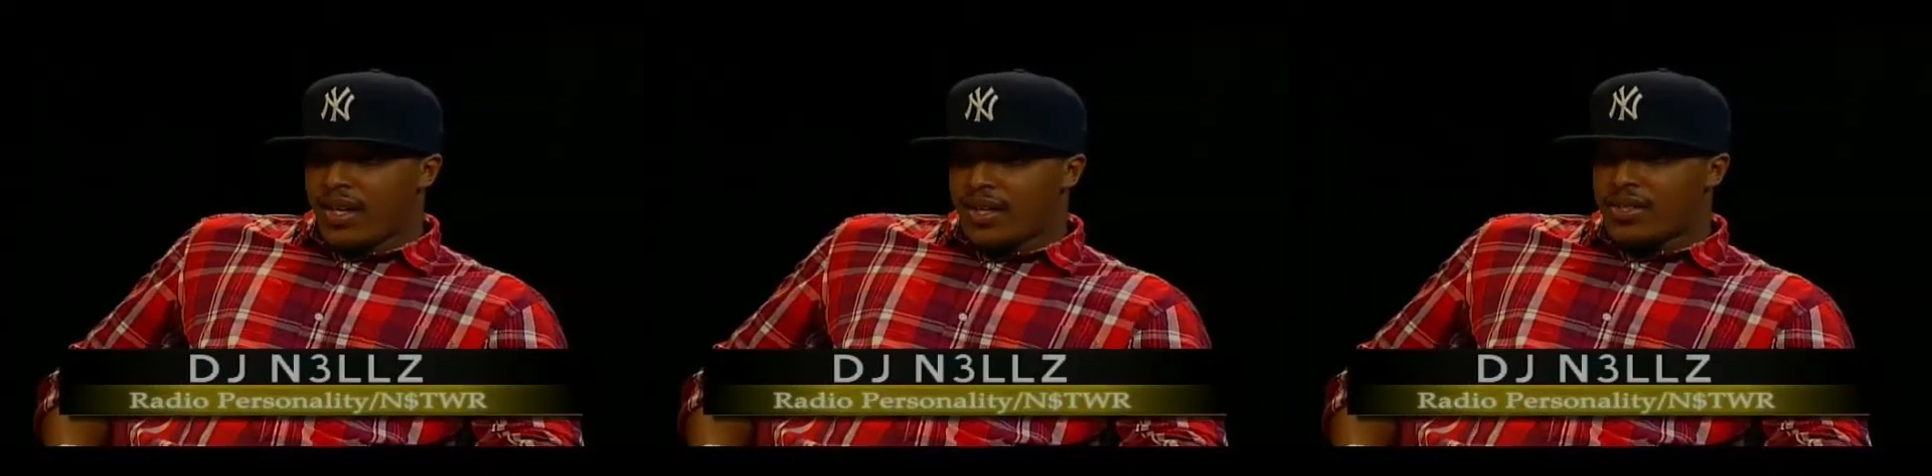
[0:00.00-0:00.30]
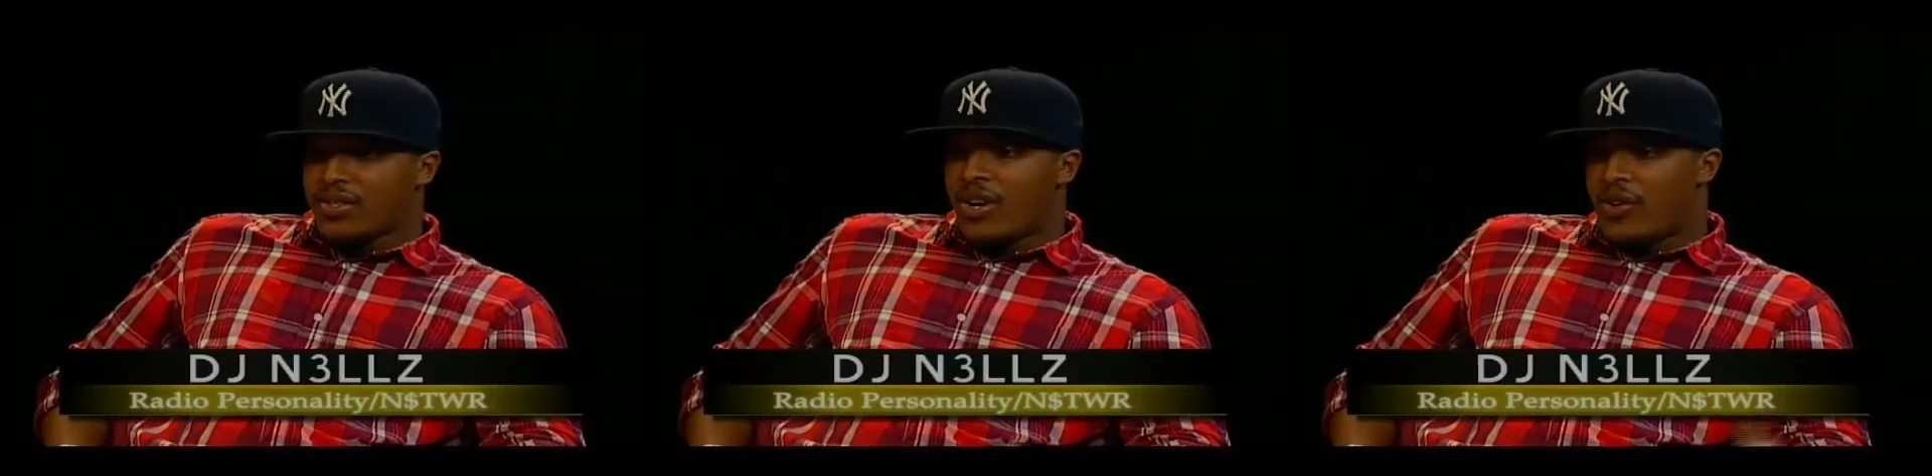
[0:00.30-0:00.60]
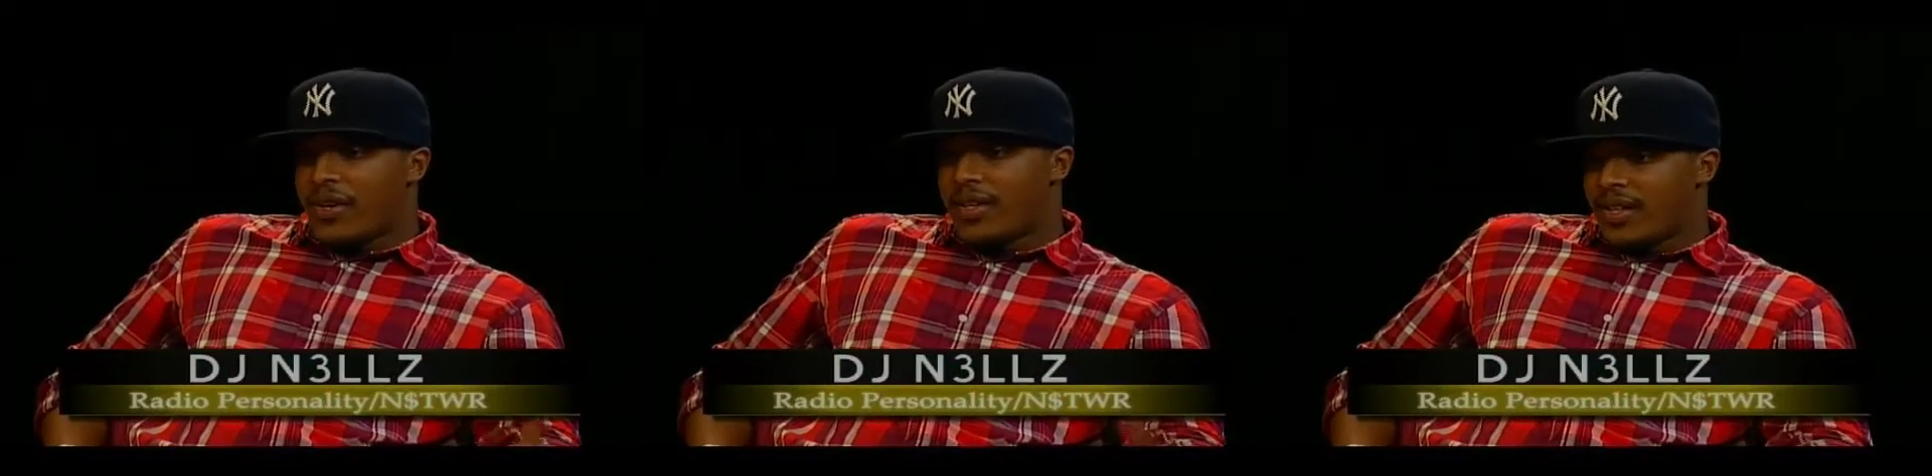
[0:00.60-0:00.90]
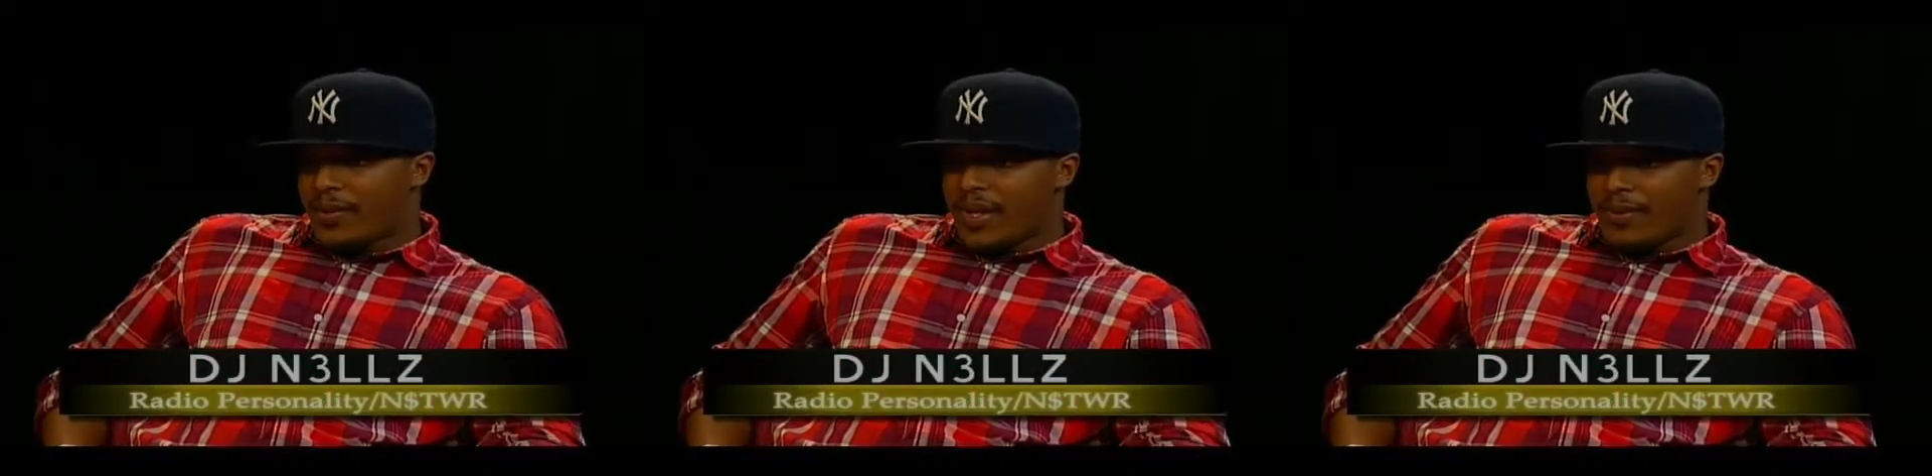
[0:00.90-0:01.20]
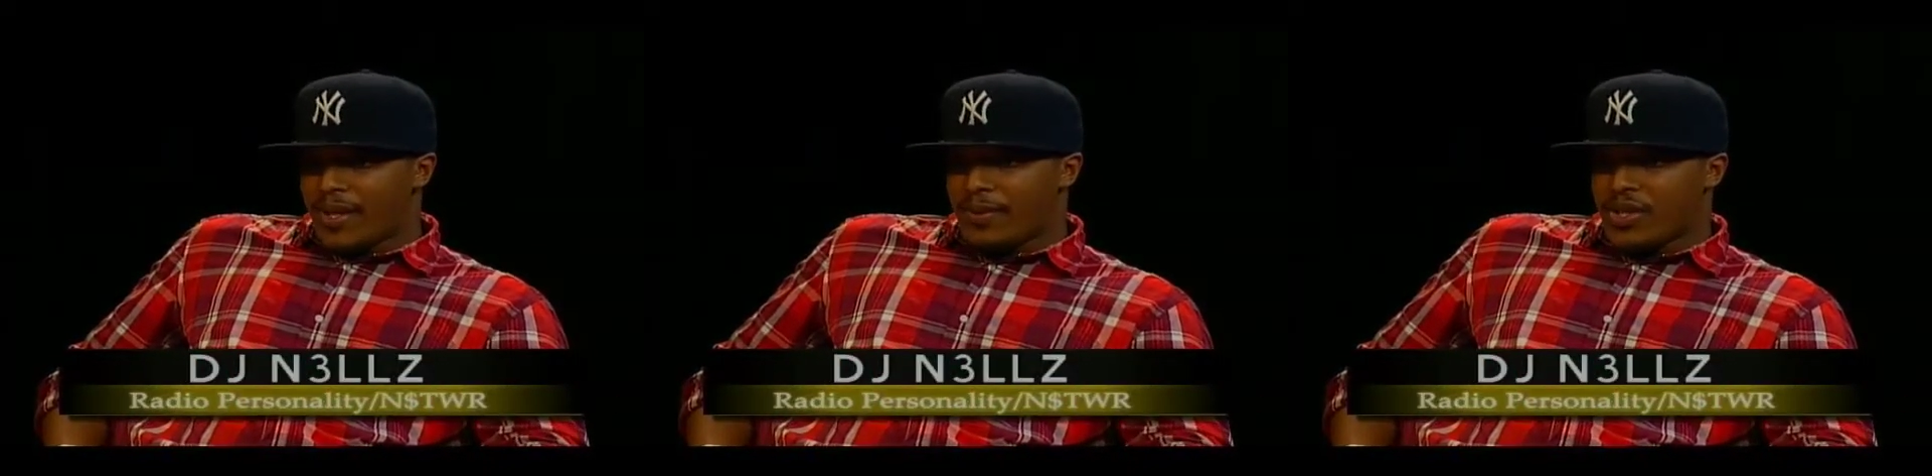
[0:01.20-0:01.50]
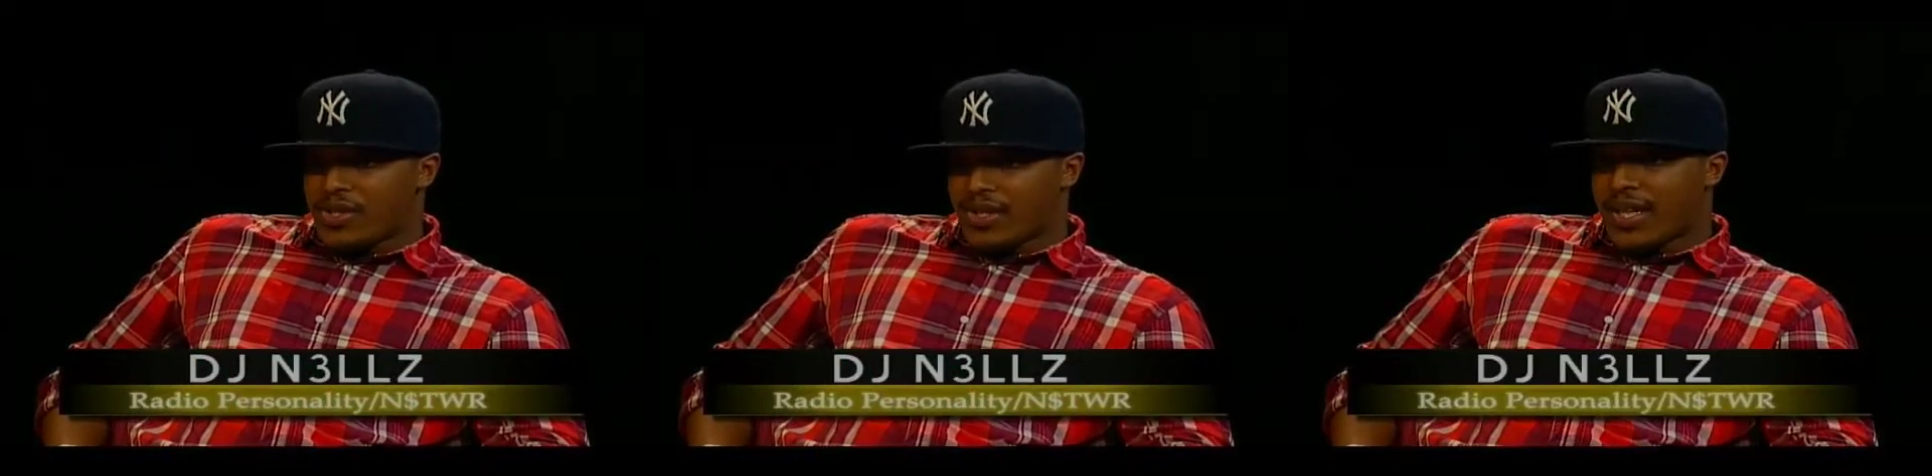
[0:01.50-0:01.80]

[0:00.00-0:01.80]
you just going. I mean, me personally,